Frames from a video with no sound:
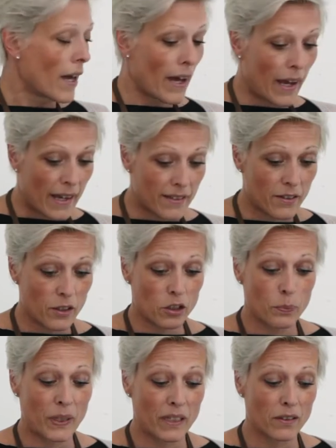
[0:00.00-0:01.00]
As a
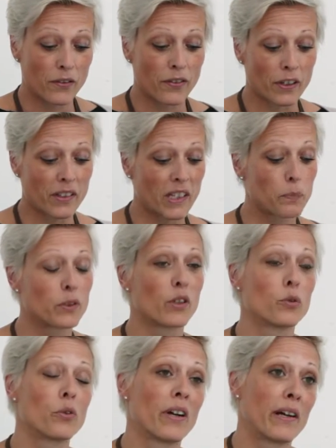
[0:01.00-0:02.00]
European funding
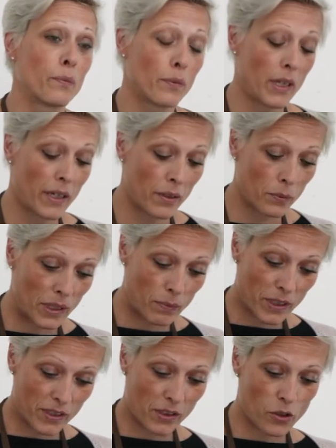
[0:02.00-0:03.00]
program, we
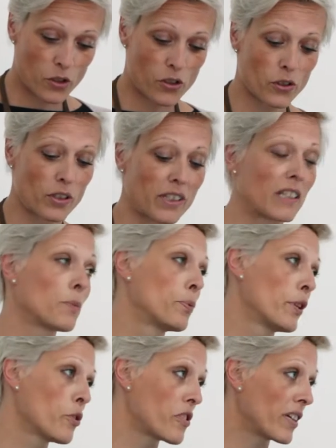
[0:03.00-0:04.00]
must ensure that the
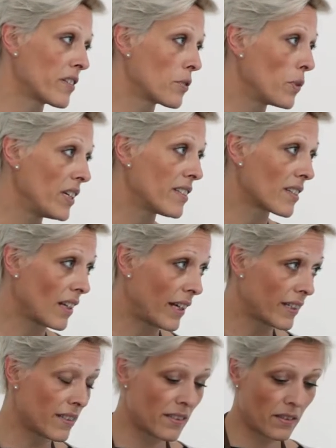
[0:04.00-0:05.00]
projects we
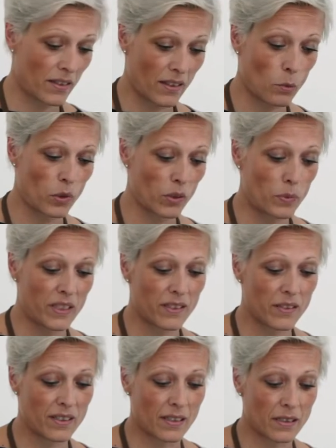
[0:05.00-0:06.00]
select will be
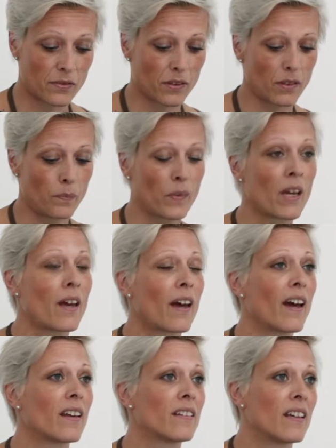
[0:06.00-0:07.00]
successful
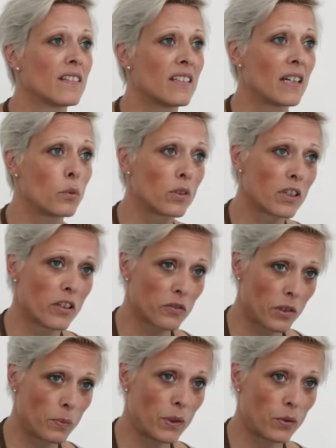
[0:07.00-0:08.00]
and that they will
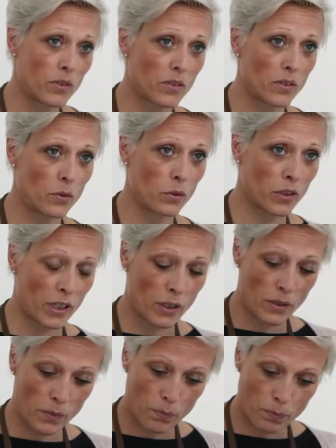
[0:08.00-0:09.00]
contribute to the
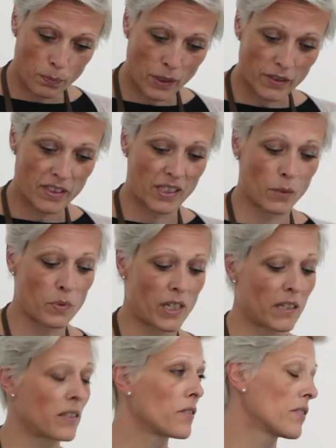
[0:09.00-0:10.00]
policy
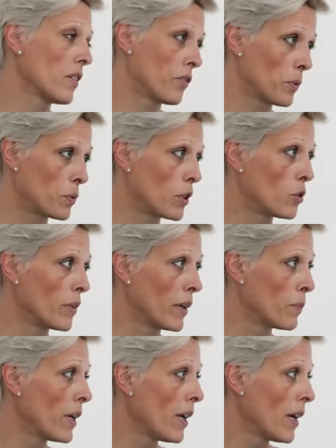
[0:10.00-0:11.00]
objectives of the program,
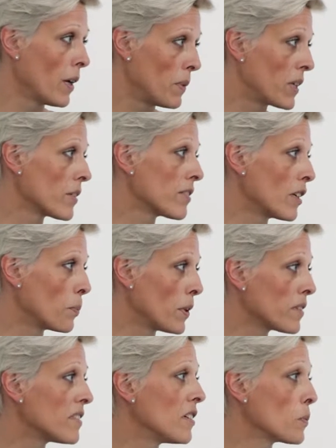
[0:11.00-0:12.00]
because our
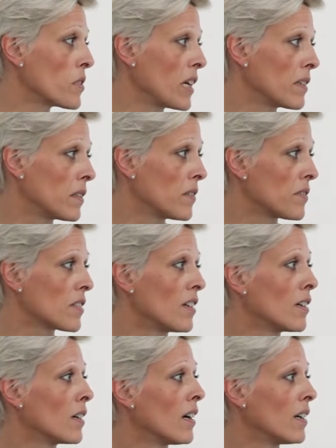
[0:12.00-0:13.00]
policy objectives
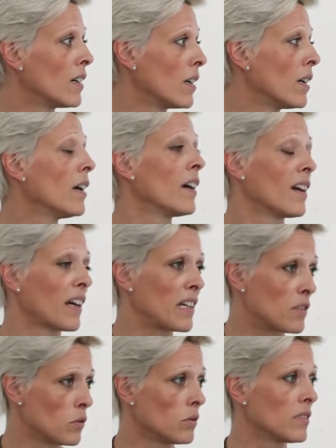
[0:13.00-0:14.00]
are our
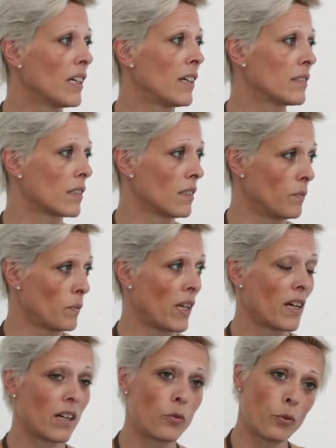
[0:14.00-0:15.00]
raison d'être.
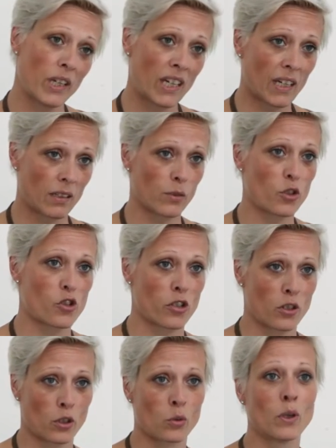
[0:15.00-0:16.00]
If we cannot
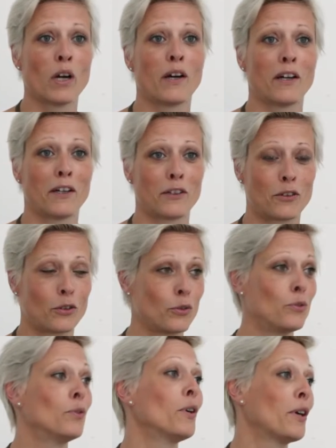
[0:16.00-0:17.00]
show to
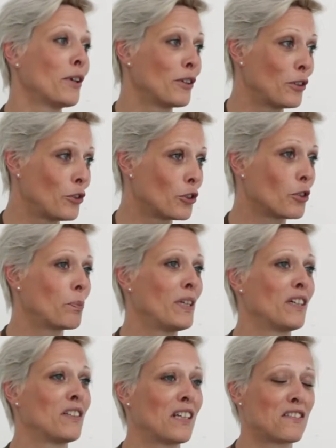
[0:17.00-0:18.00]
the
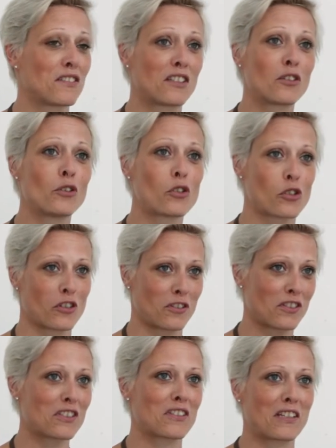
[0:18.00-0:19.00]
European
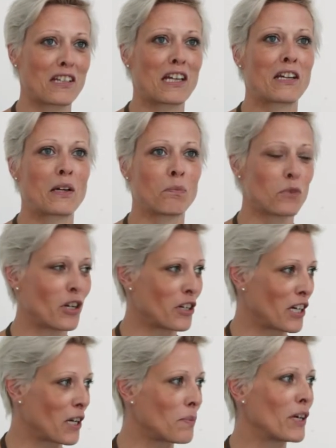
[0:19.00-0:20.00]
institutions, and then I'm
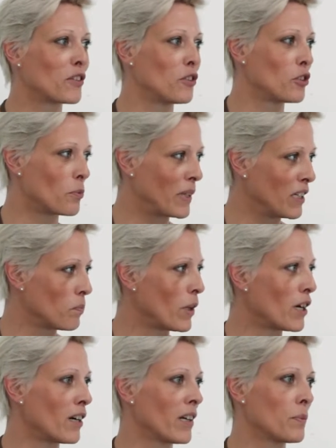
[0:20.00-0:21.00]
talking about the European
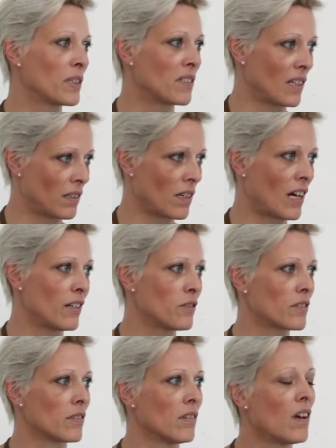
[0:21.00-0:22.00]
Parliament and the
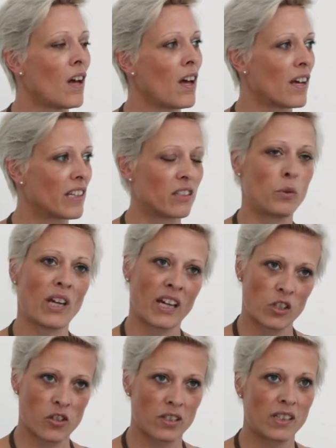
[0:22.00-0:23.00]
Council, that we
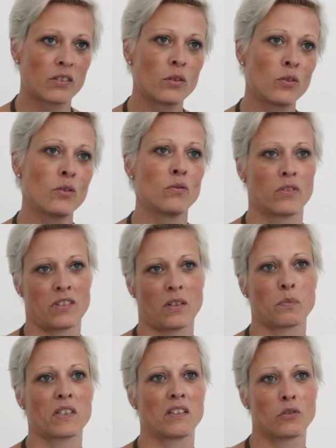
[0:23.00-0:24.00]
actually do
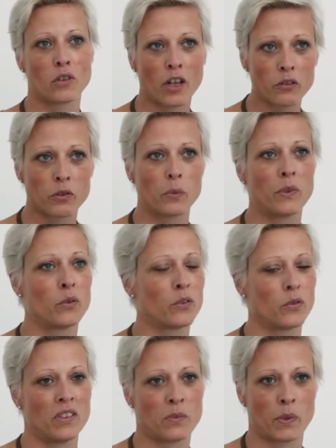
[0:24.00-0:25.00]
something to contribute
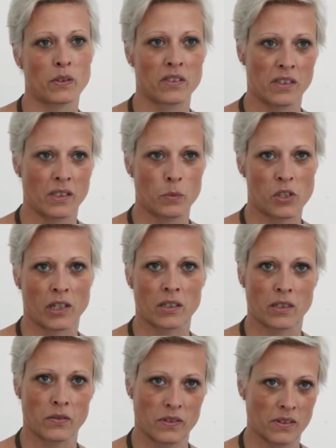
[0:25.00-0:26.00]
to these policy
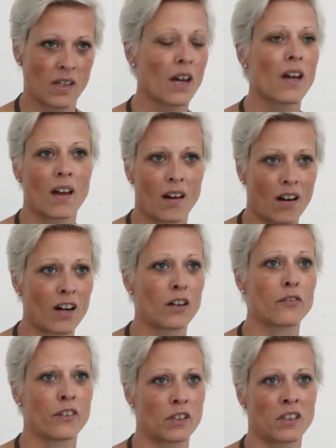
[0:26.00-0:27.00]
objectives, our
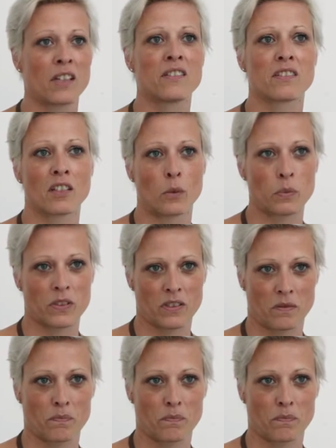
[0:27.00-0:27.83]
funding stops.